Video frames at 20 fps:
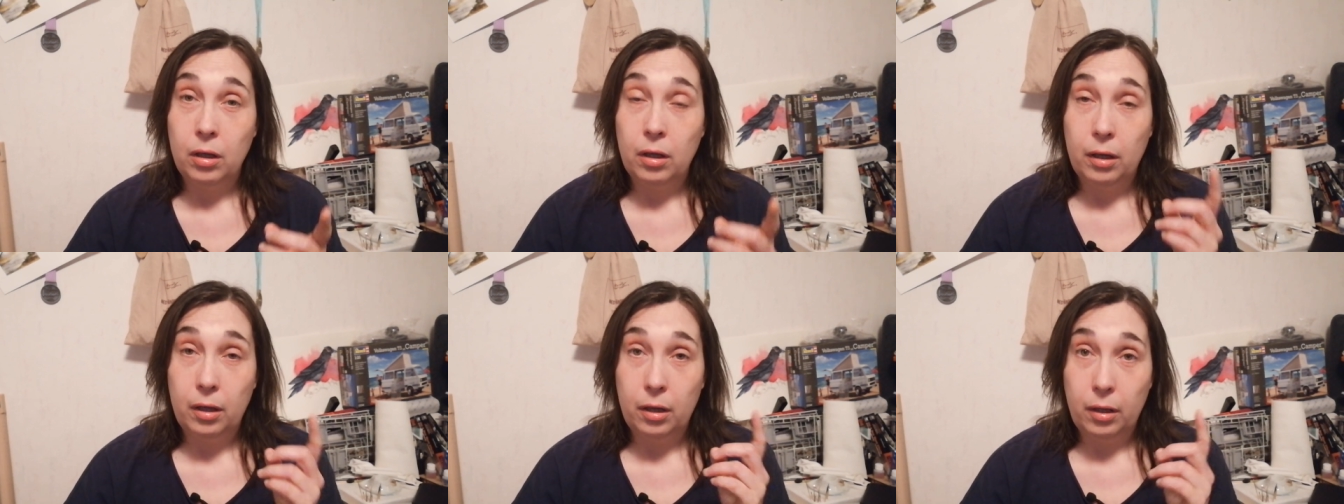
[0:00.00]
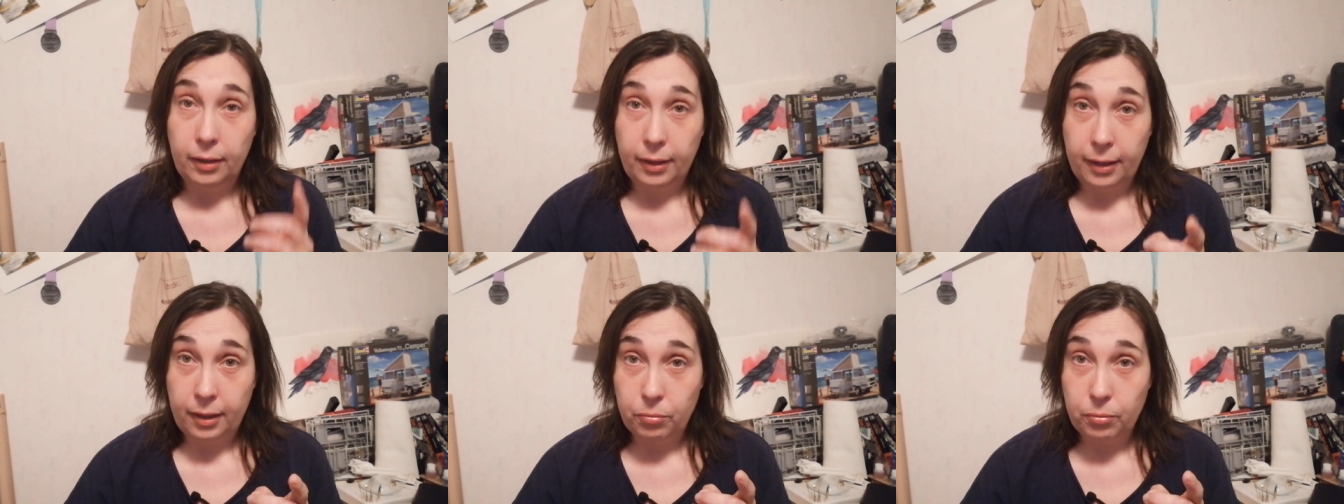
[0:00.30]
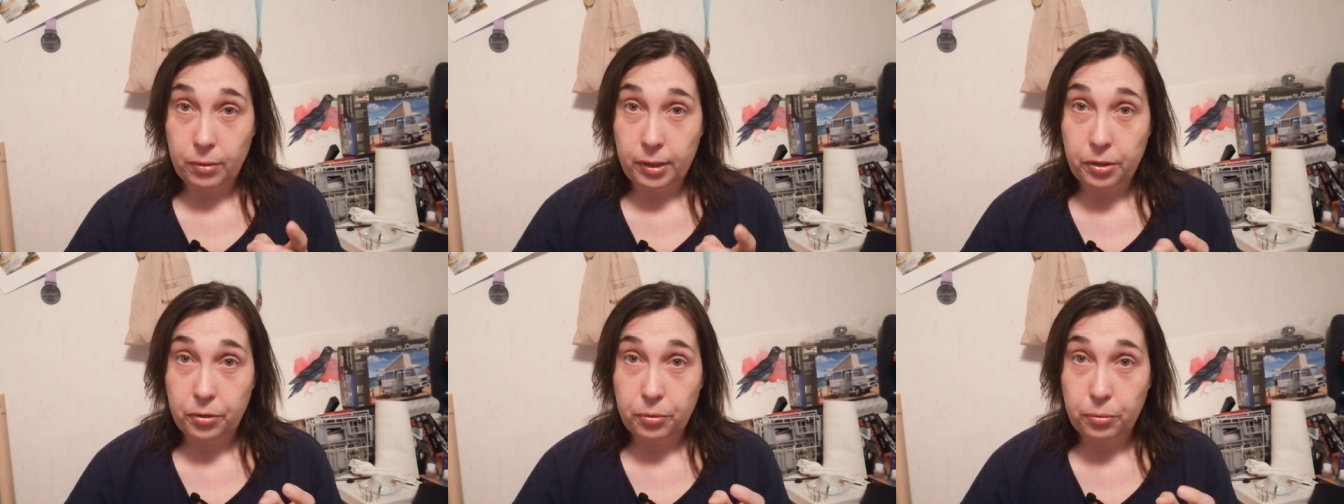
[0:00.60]
Again,
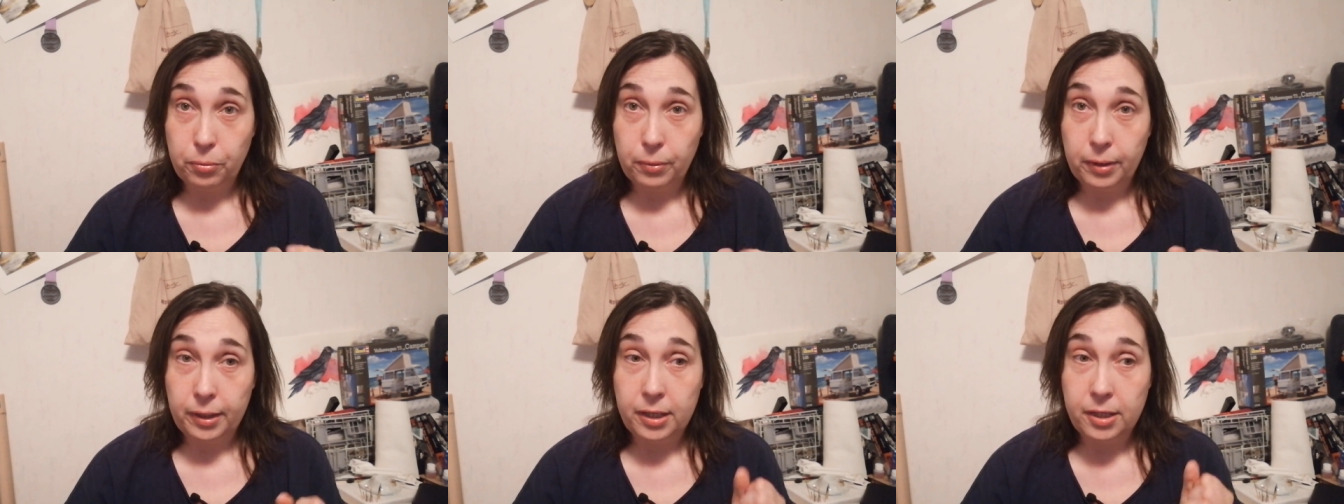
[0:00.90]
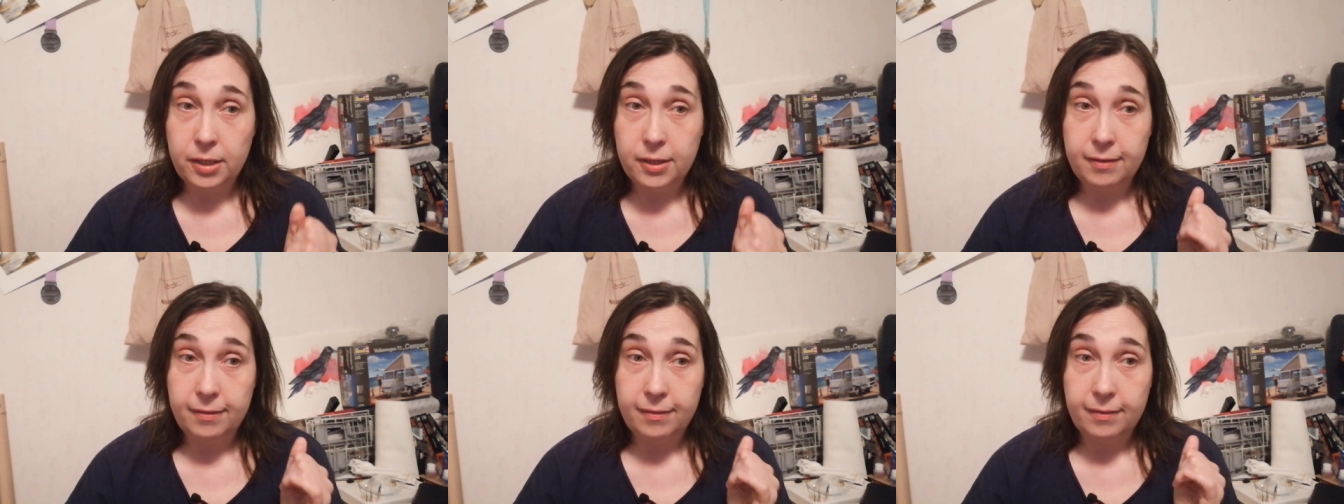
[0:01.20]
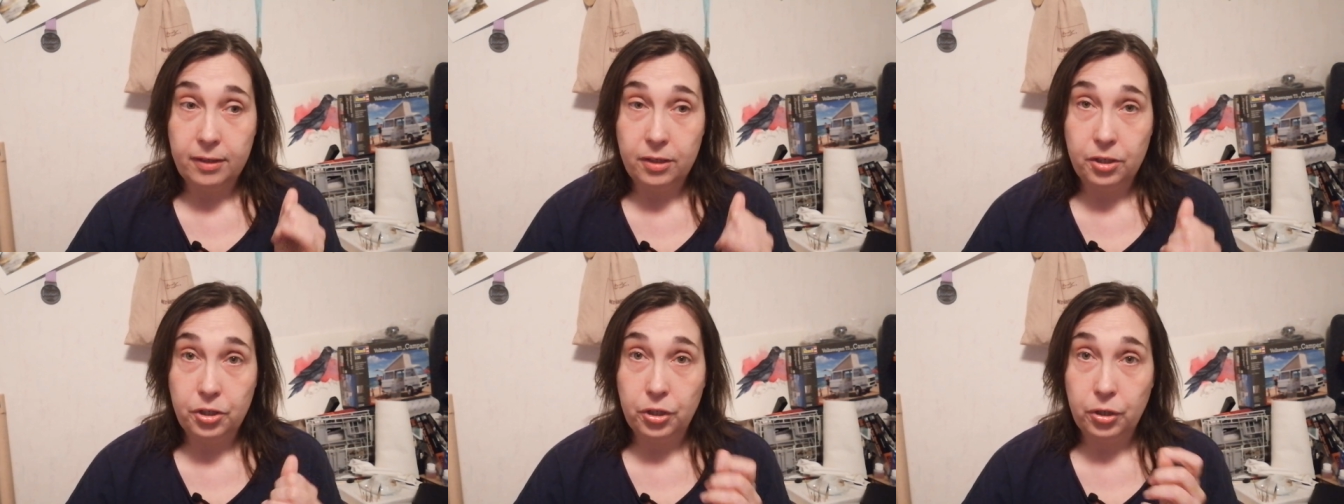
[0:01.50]
Rachel Ray, she's
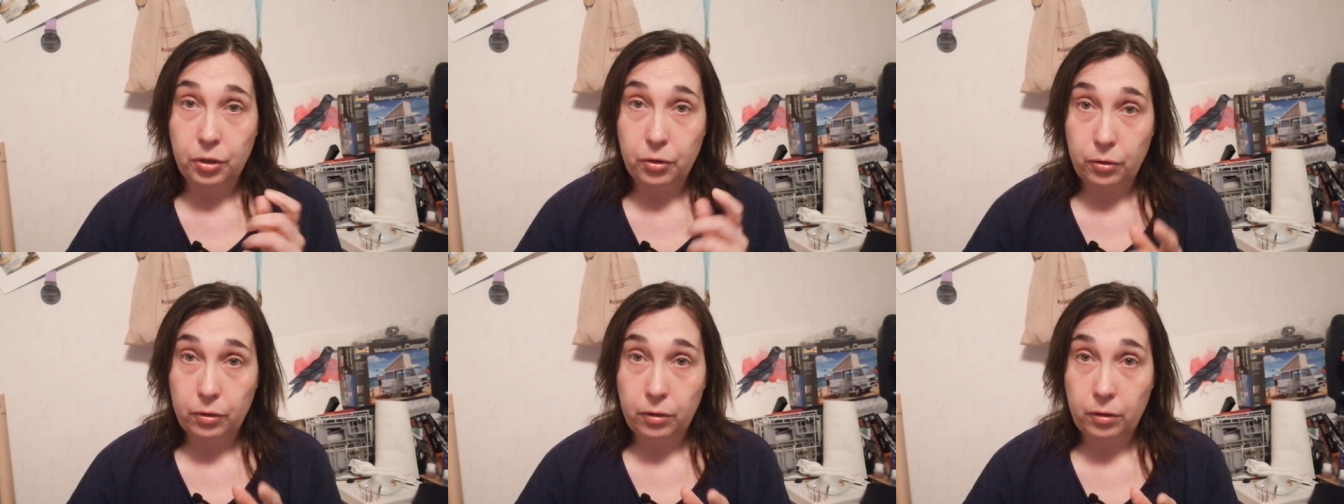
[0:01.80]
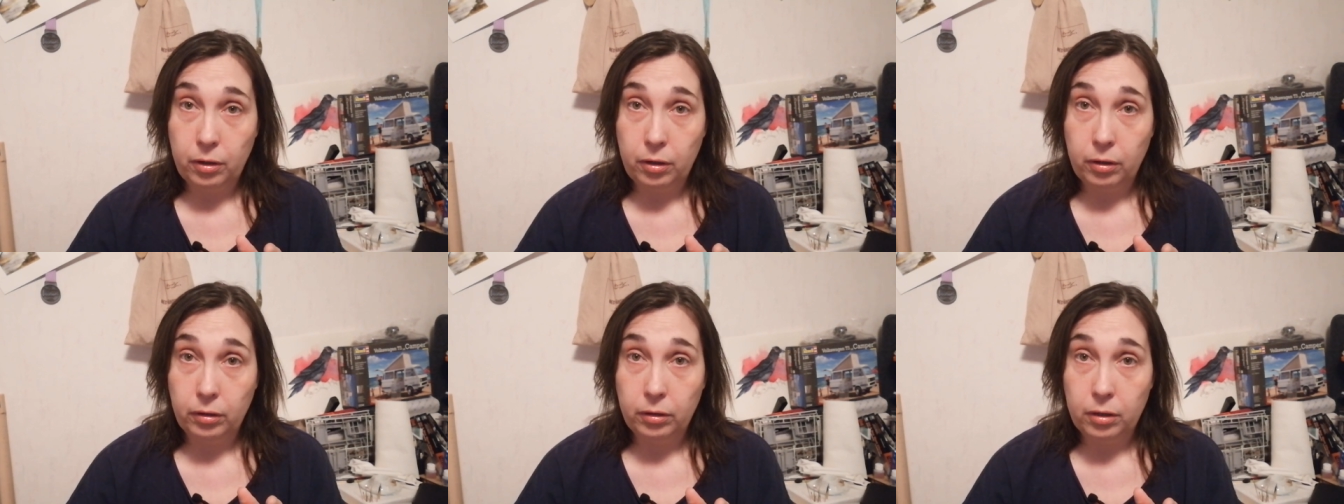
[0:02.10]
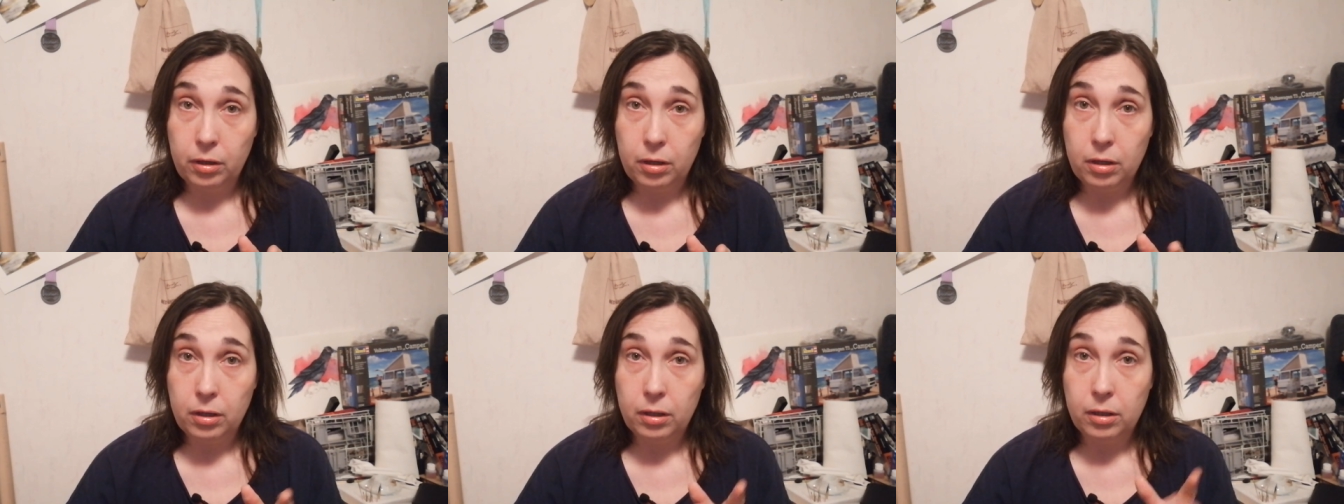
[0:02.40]
stitching her long
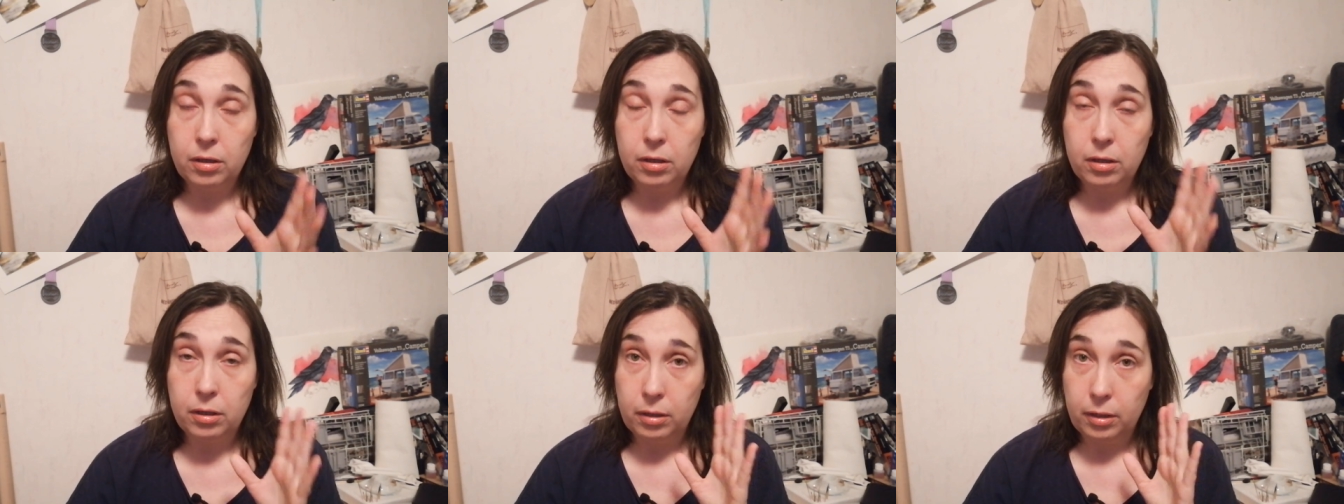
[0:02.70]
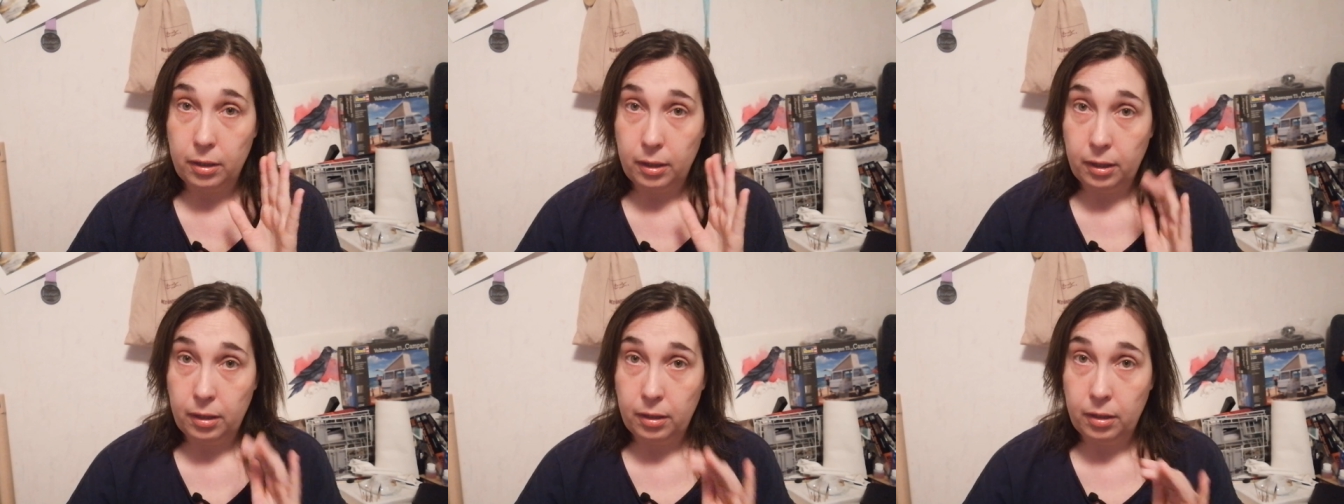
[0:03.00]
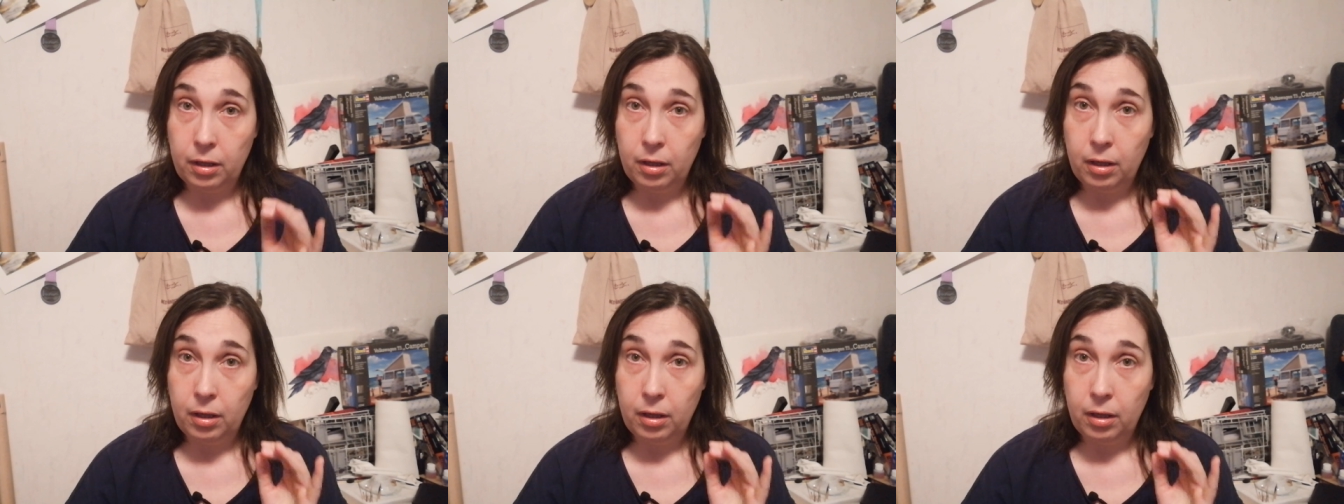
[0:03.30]
dog on a